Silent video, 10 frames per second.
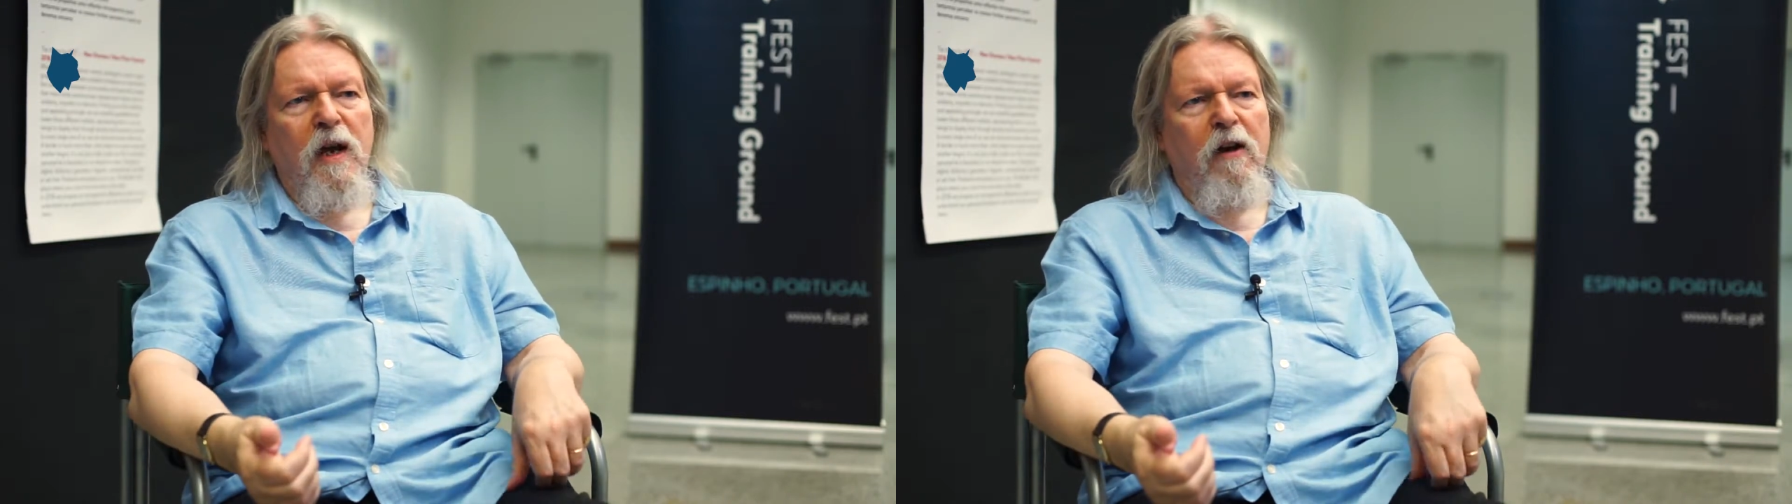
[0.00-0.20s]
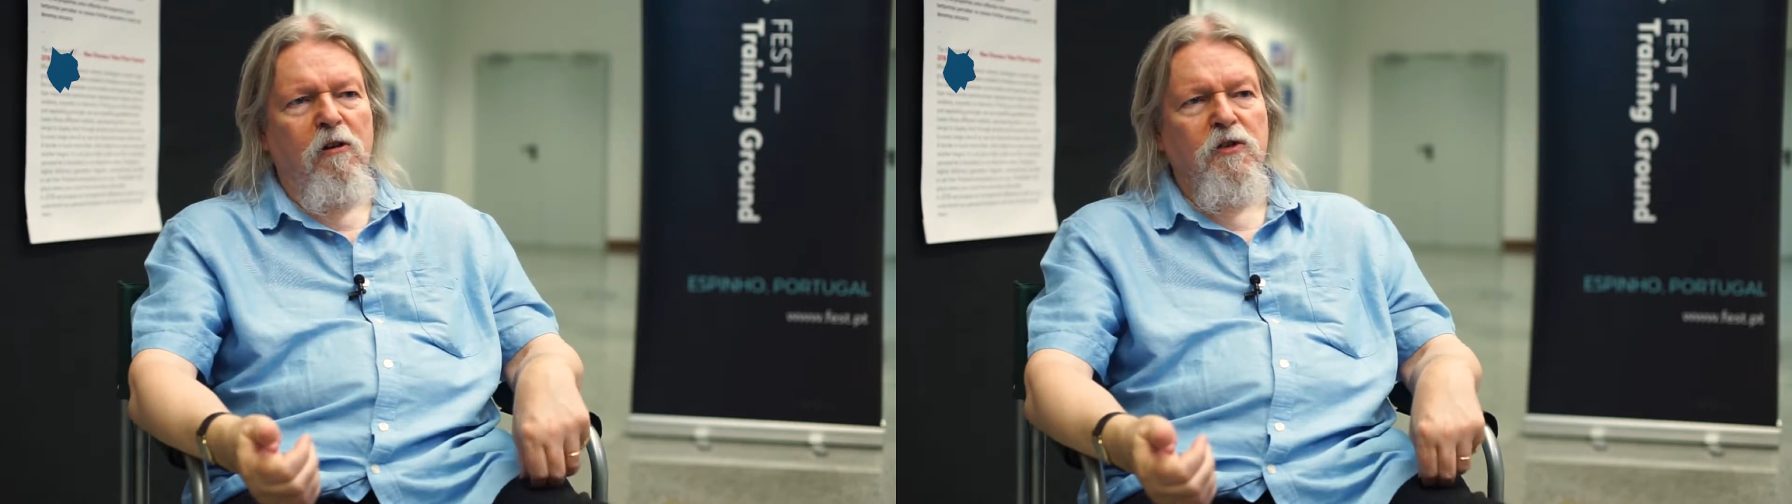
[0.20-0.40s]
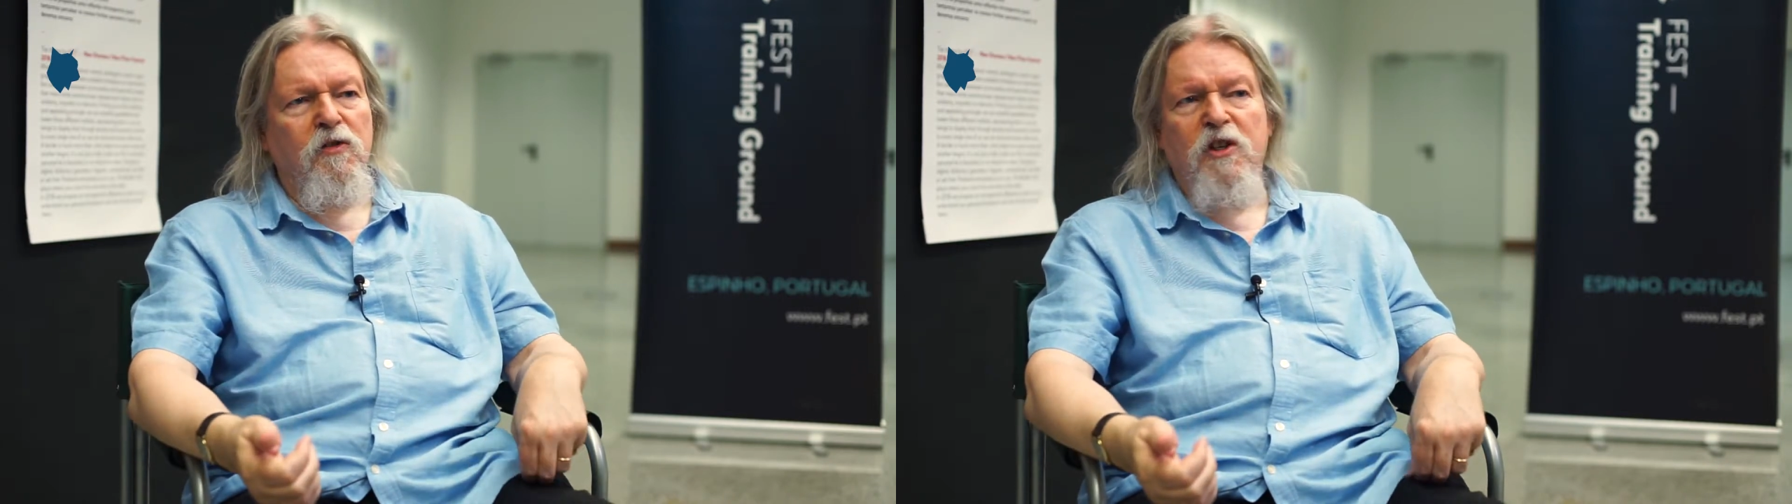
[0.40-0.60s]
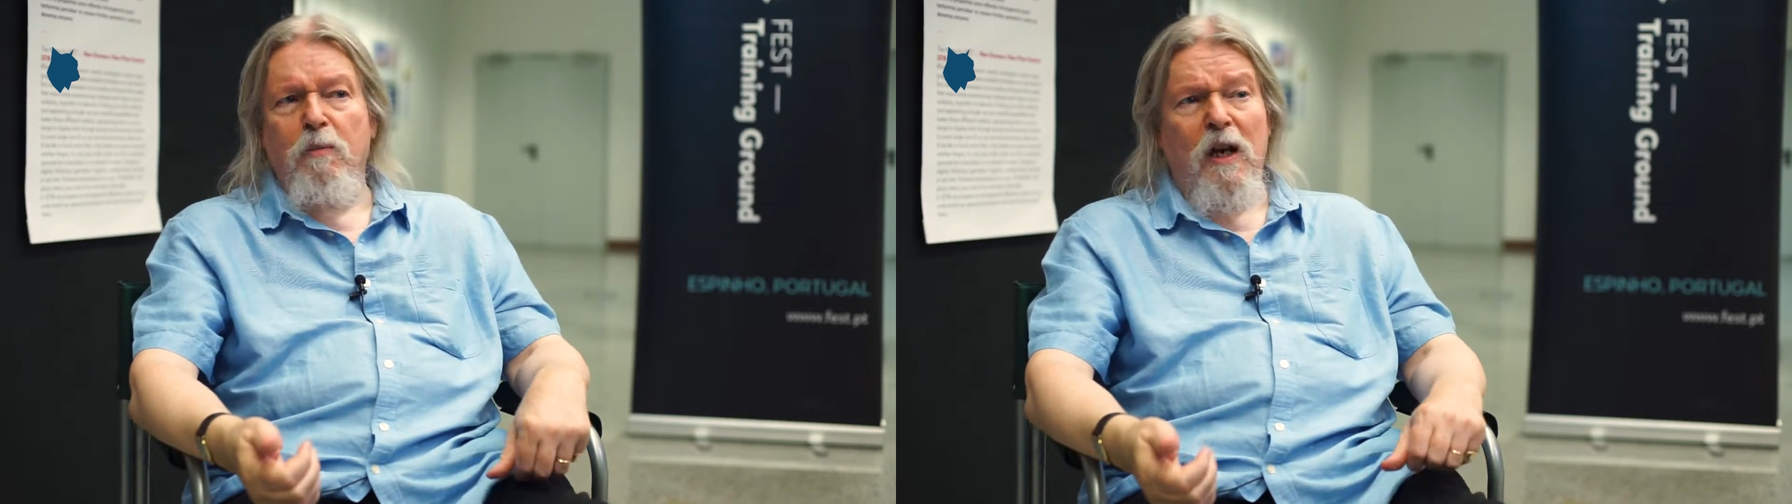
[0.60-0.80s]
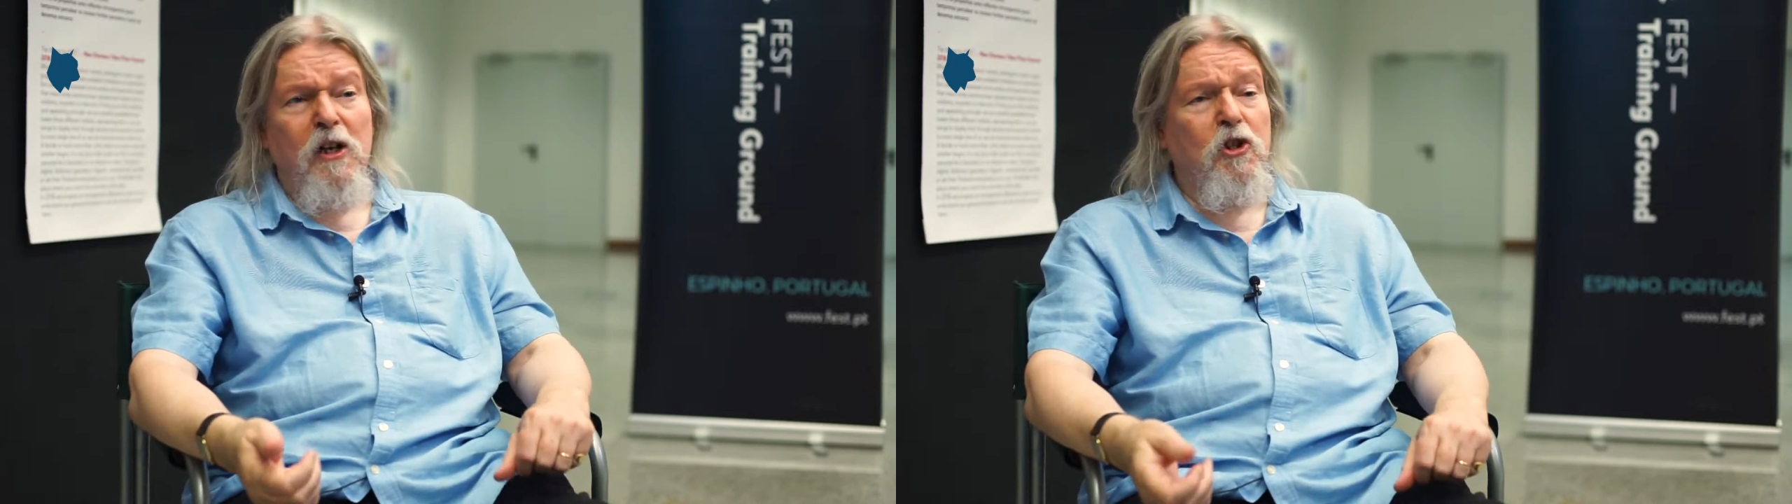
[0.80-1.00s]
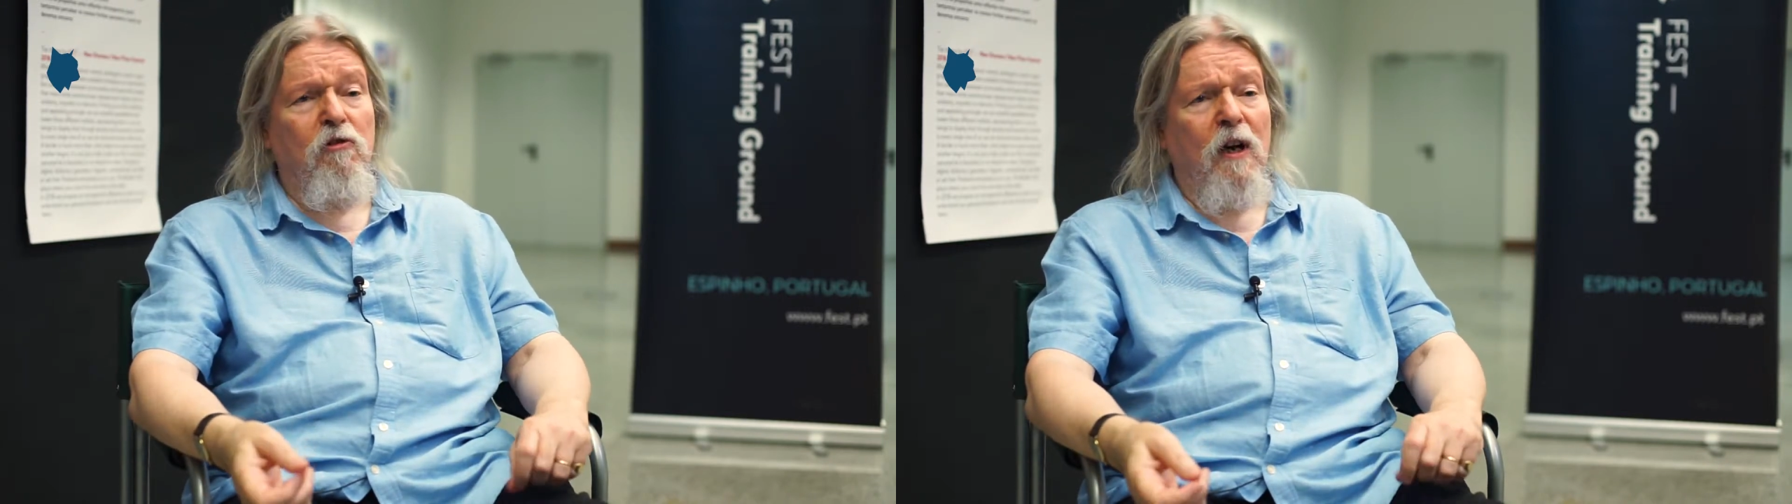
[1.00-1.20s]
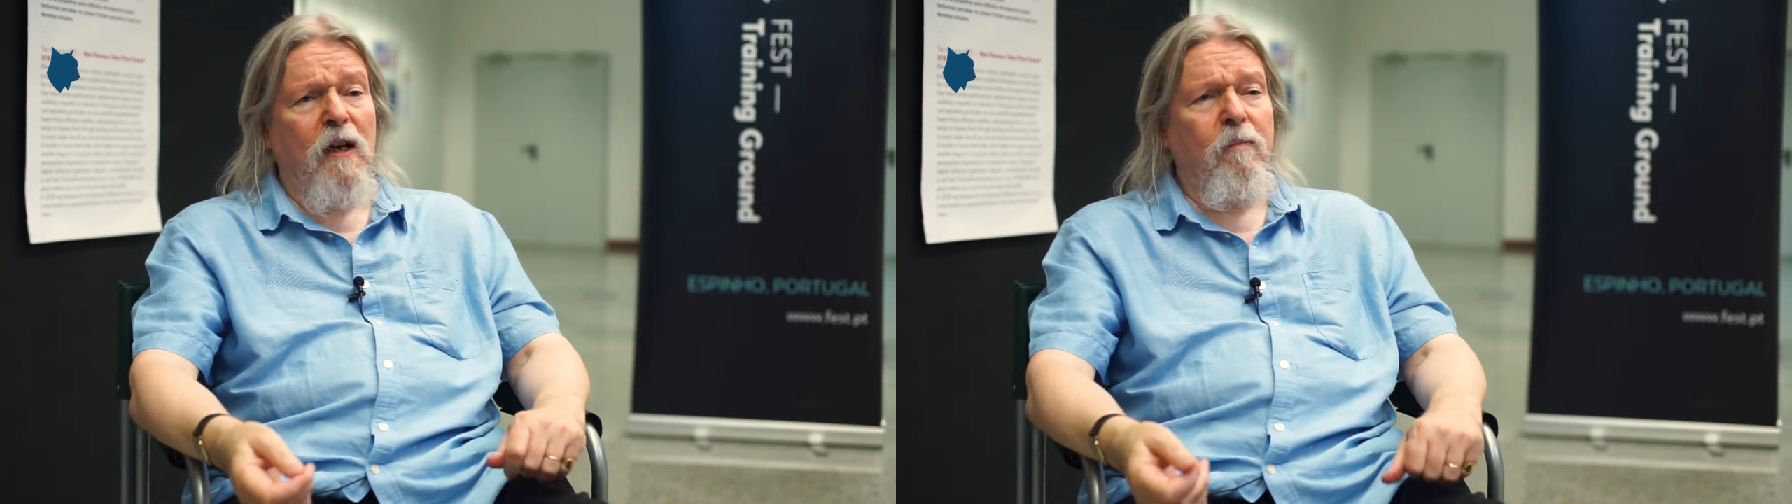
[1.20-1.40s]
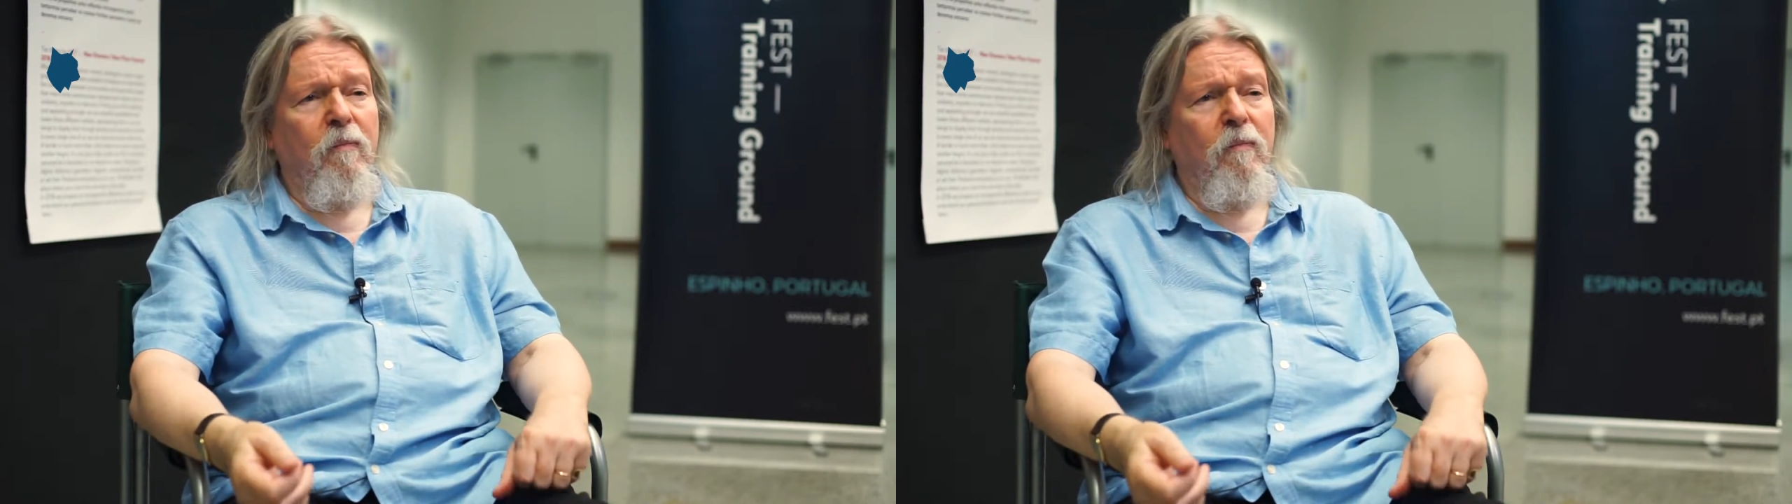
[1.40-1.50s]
areas of stimulation, really.